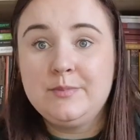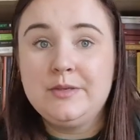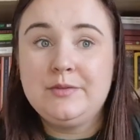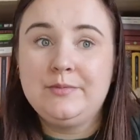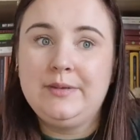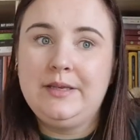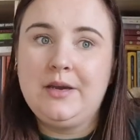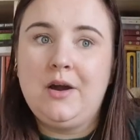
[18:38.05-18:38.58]
but
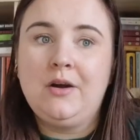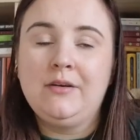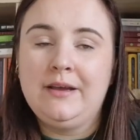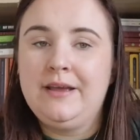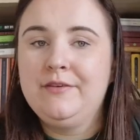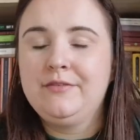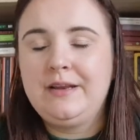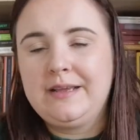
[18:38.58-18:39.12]
we all
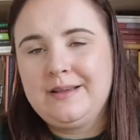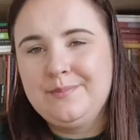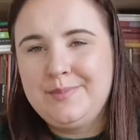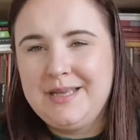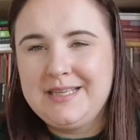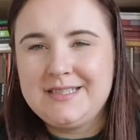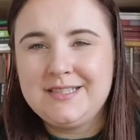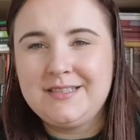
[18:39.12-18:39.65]
have like a
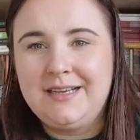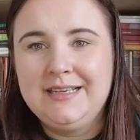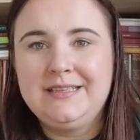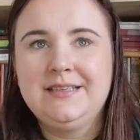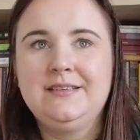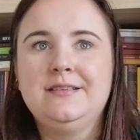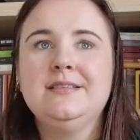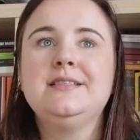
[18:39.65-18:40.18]
bad side
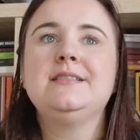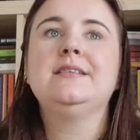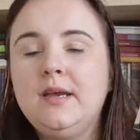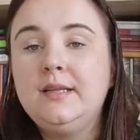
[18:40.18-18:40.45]
in us.